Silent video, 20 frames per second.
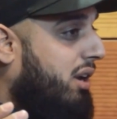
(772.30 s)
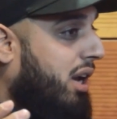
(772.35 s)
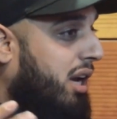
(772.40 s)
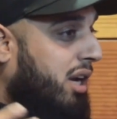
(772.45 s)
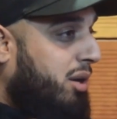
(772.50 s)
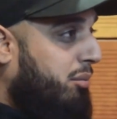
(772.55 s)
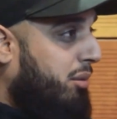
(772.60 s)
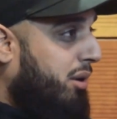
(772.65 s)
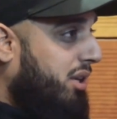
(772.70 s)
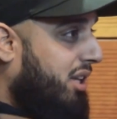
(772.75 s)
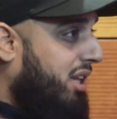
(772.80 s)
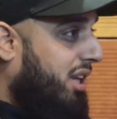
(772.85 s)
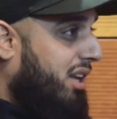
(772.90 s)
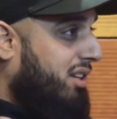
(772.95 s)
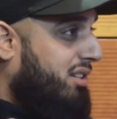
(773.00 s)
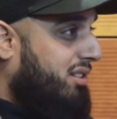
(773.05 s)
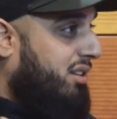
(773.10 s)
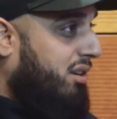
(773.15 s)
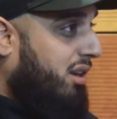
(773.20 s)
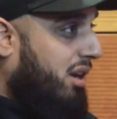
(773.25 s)
anybody
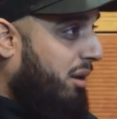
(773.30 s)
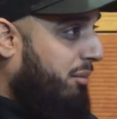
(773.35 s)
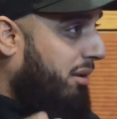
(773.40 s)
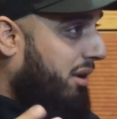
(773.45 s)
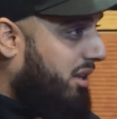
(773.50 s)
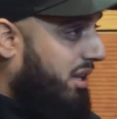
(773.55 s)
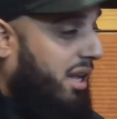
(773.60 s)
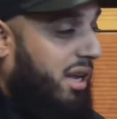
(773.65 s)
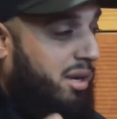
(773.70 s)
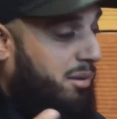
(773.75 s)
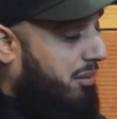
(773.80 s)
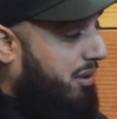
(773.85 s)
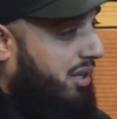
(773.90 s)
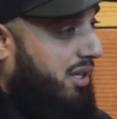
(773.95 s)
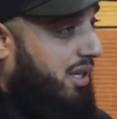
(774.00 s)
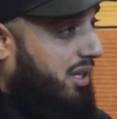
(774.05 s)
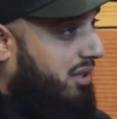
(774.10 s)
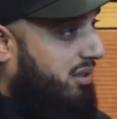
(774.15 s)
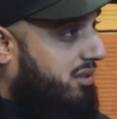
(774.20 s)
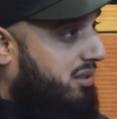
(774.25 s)
else about
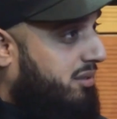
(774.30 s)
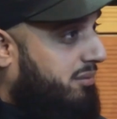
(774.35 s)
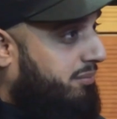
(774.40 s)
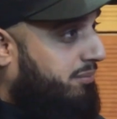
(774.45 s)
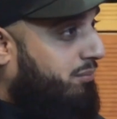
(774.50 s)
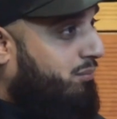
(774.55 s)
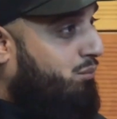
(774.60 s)
anybody else.